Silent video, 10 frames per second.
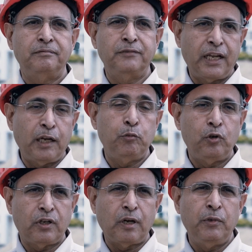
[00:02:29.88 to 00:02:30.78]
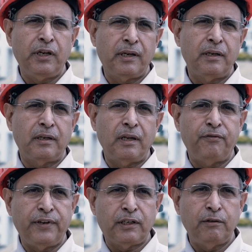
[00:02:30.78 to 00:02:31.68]
We are able to communicate
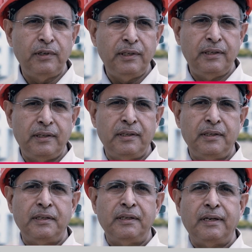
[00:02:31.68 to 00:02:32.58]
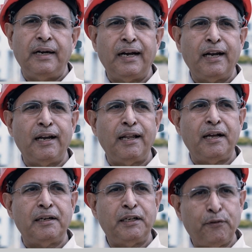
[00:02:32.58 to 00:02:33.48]
effectively and
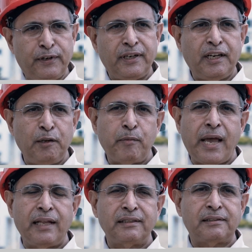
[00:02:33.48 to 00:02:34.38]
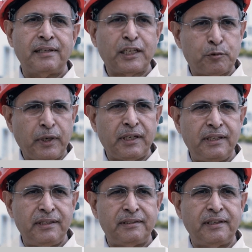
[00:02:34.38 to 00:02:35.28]
uh, definitely man's
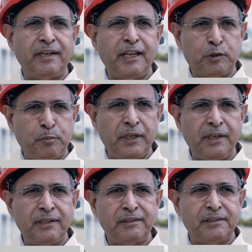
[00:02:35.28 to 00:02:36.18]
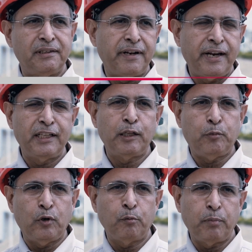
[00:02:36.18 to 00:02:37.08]
expertise and experience in running the
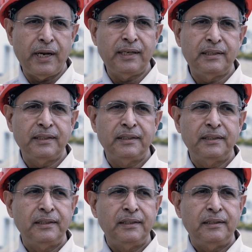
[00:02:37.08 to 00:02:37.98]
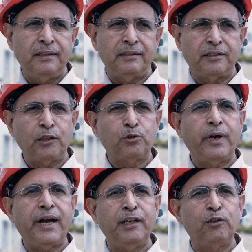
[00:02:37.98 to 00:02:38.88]
power plant is
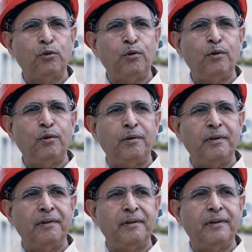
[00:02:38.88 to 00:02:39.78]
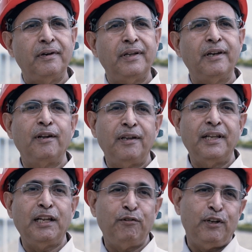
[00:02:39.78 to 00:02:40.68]
also adding to uh,
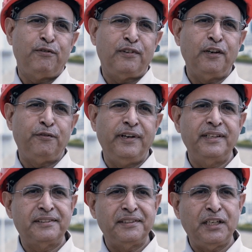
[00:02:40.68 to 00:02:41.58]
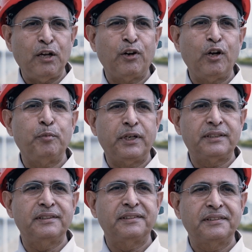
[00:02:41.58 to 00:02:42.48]
a level of confidence in our
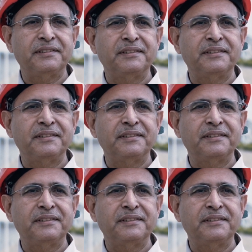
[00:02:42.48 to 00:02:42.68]
operations.